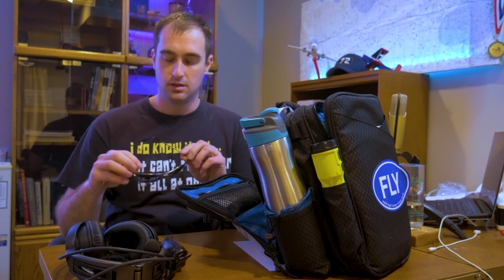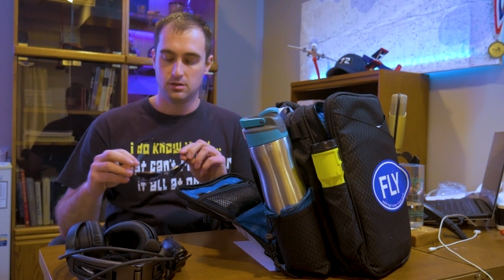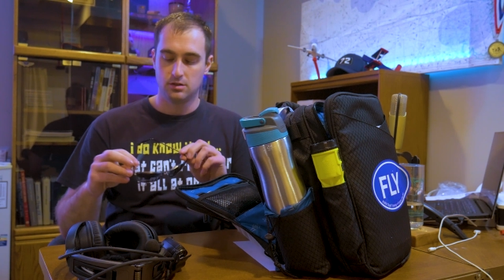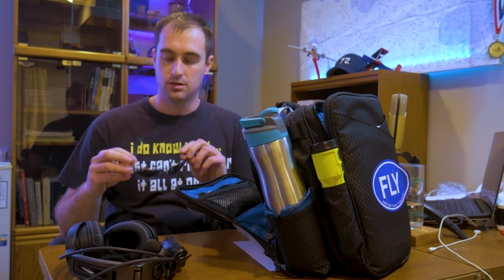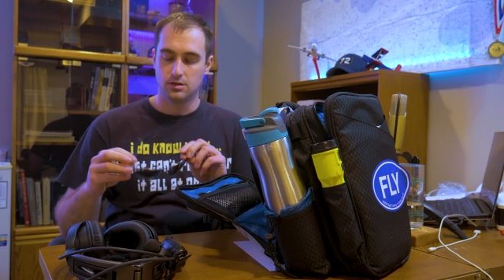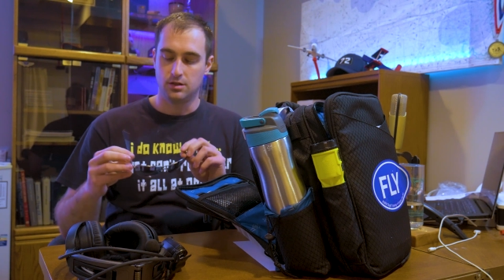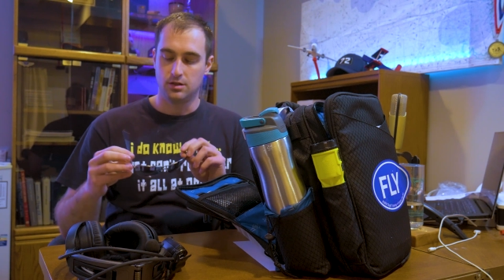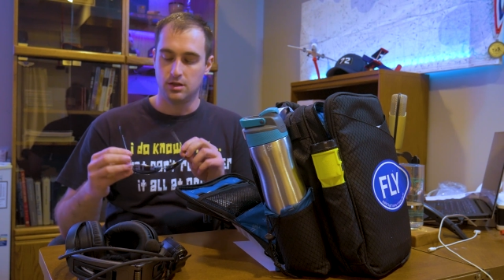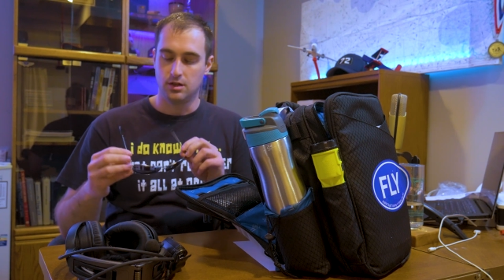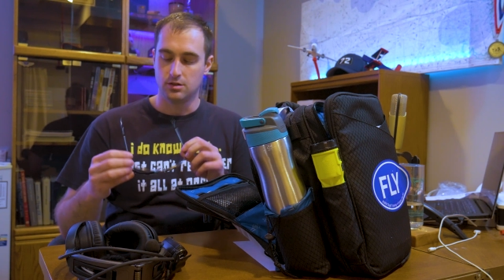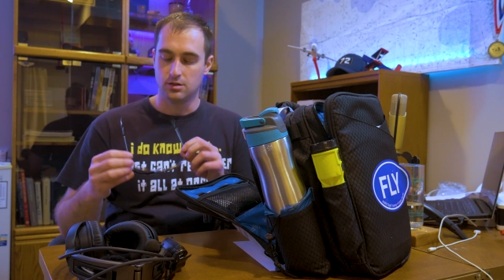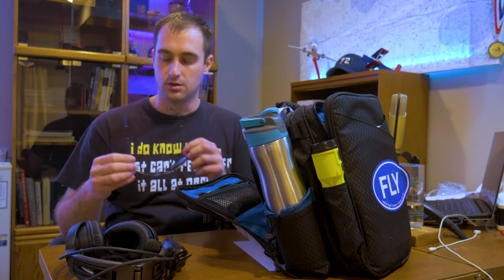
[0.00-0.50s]

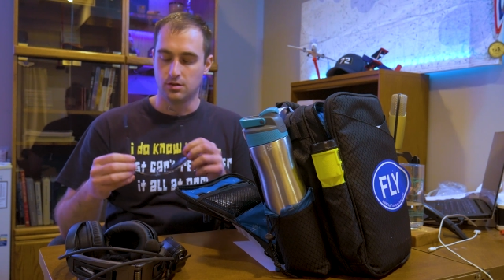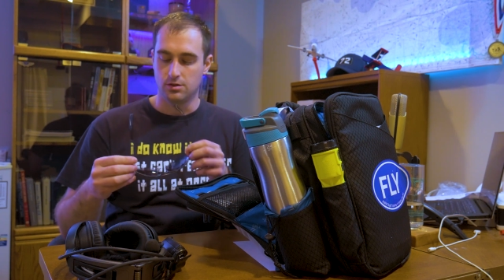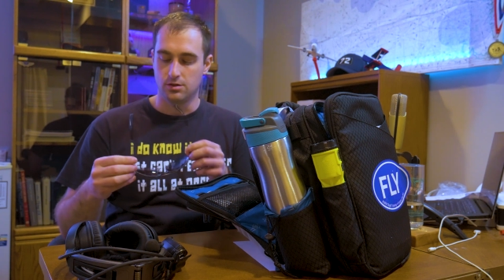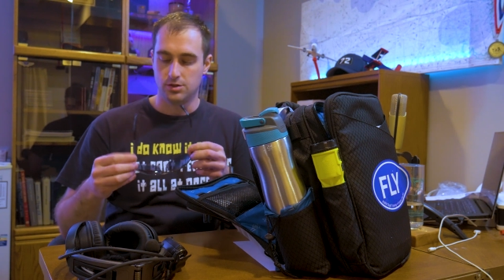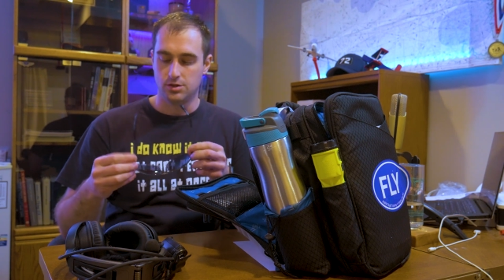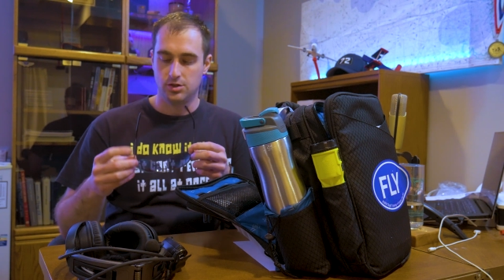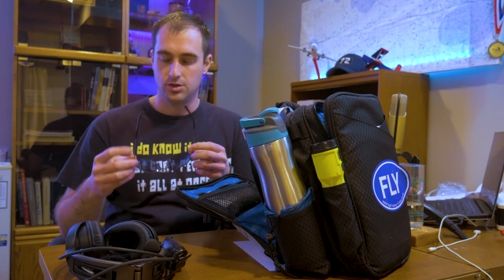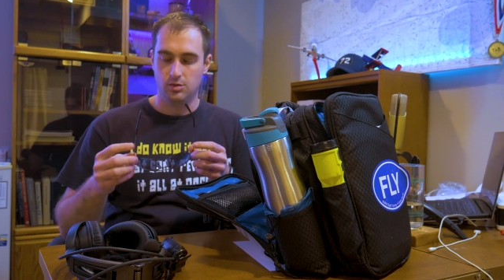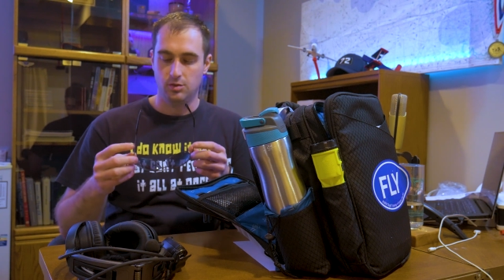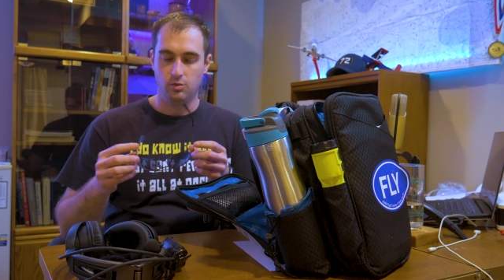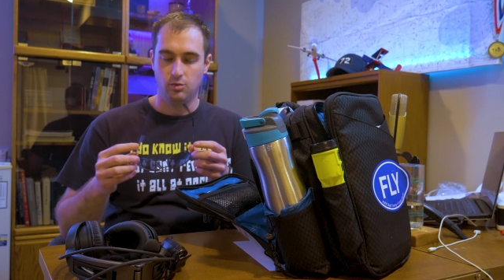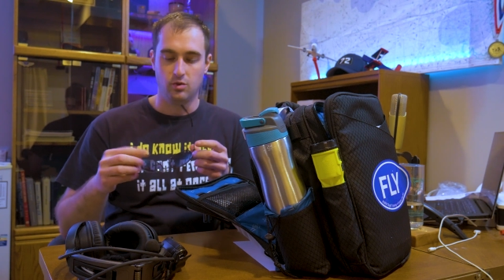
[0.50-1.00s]
So these are a
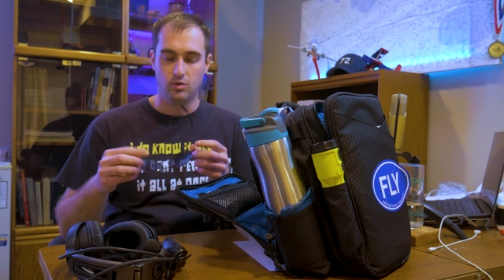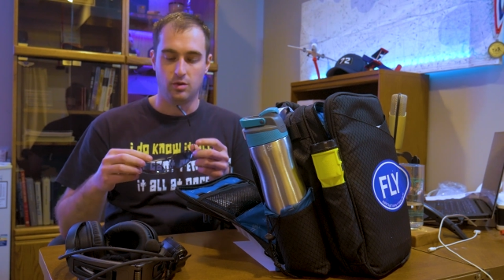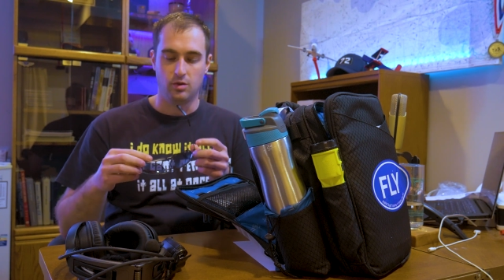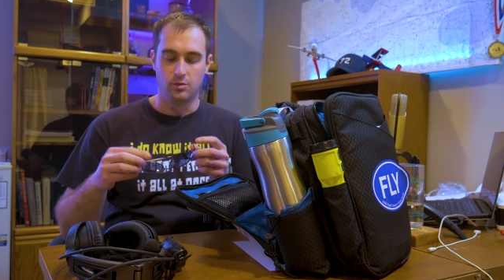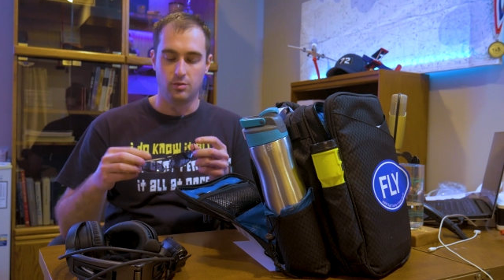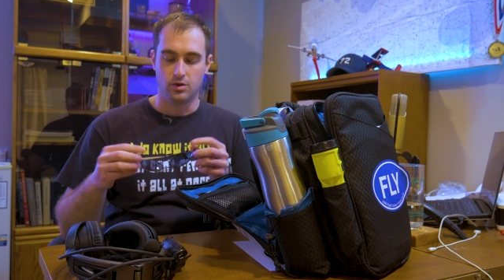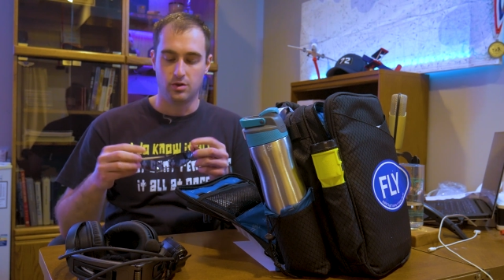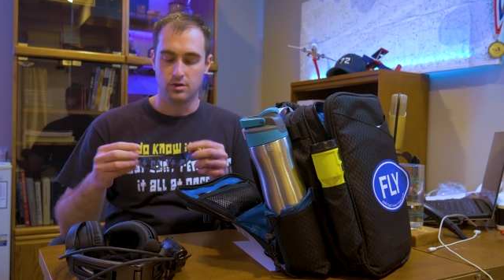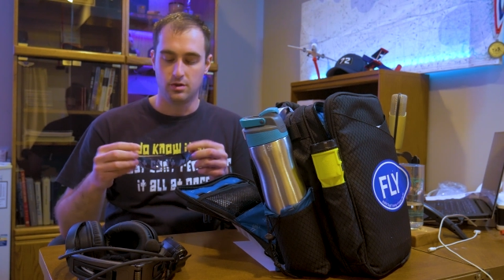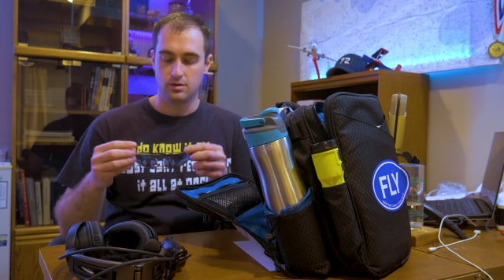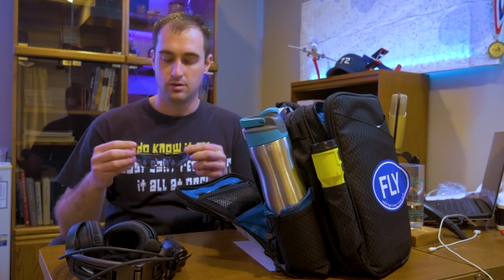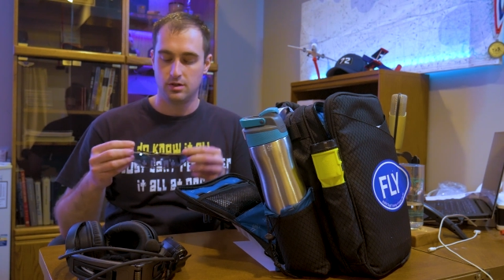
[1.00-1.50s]
cheap
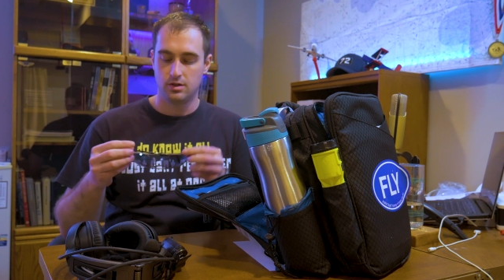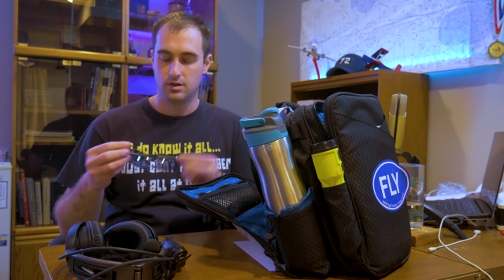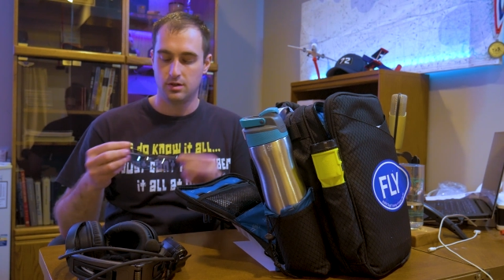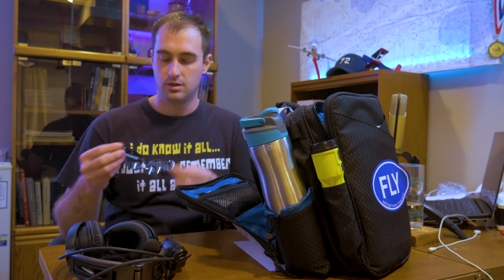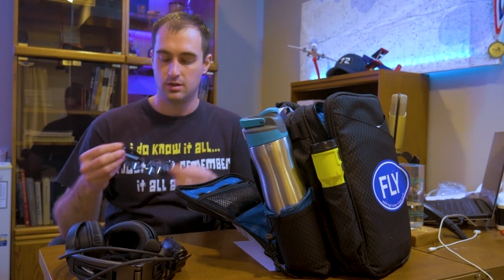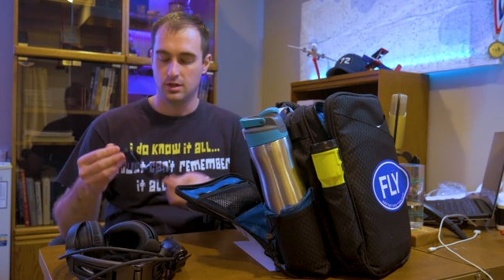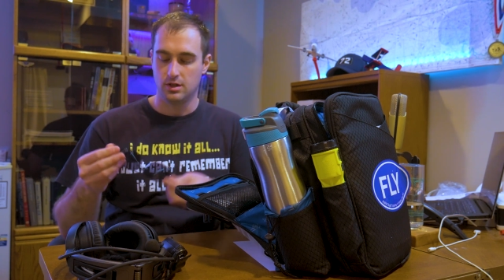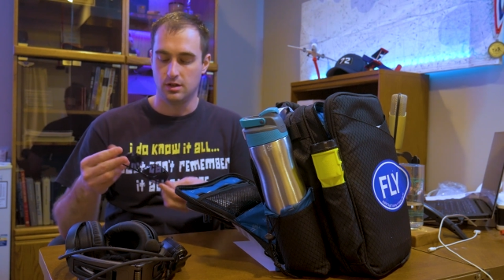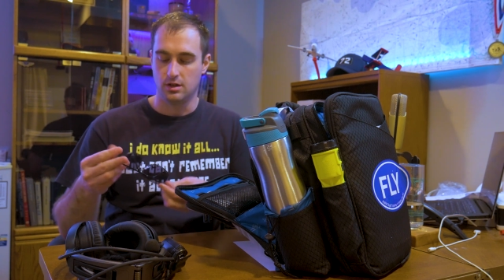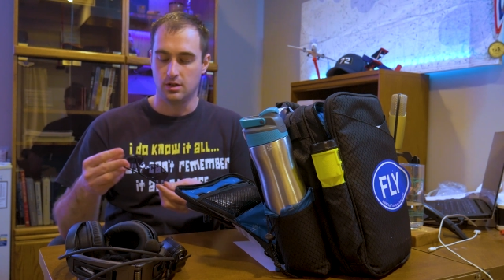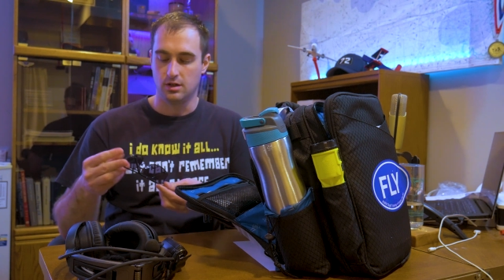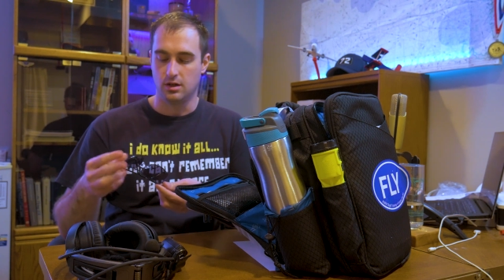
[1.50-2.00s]
Walmart
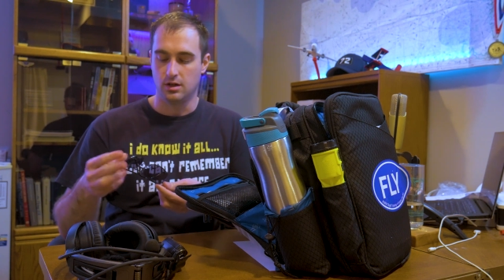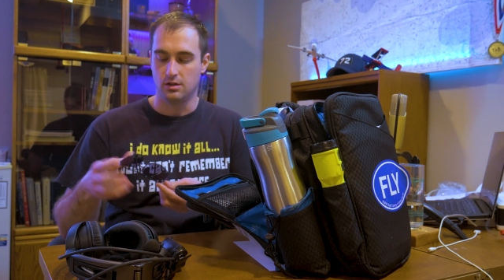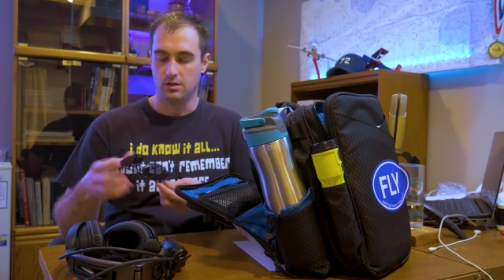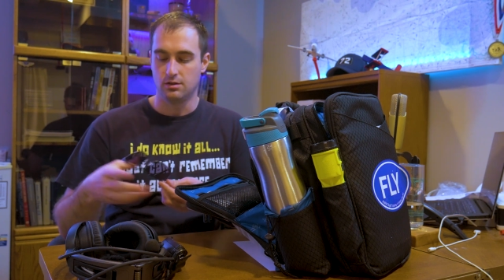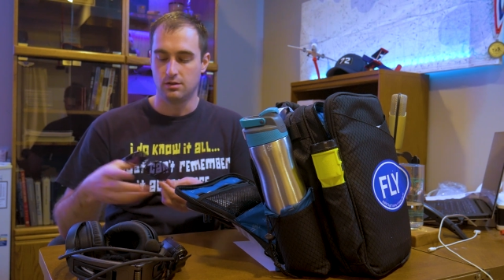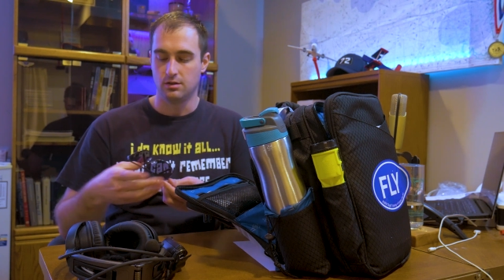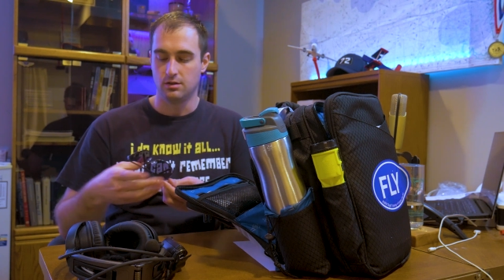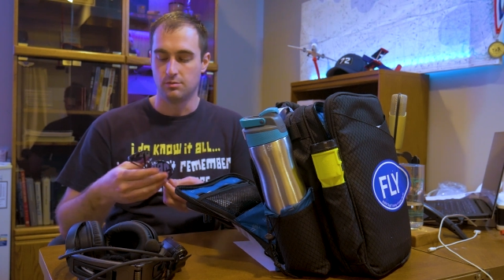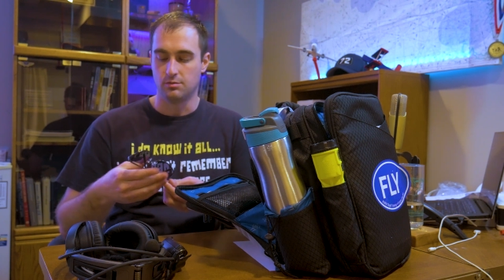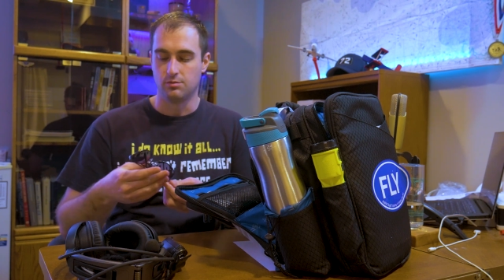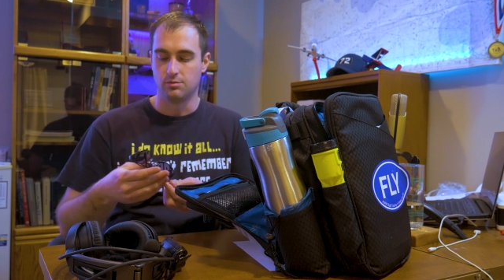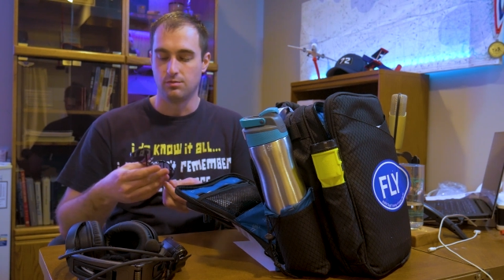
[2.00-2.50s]

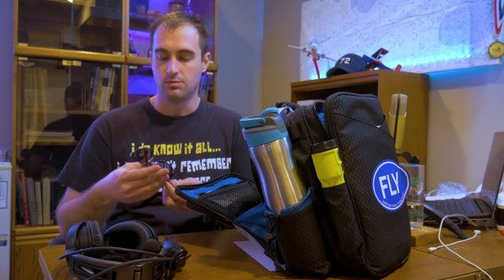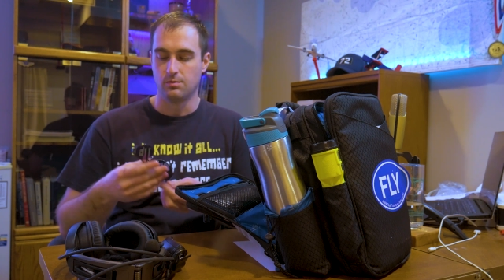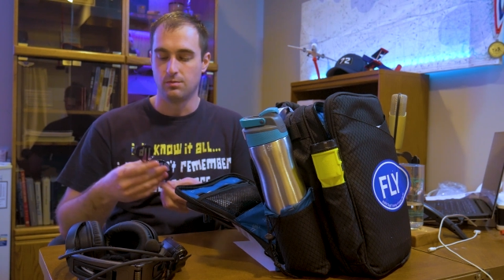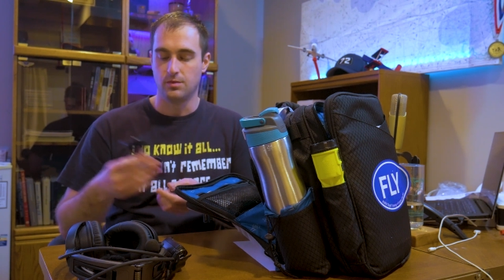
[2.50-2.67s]
$10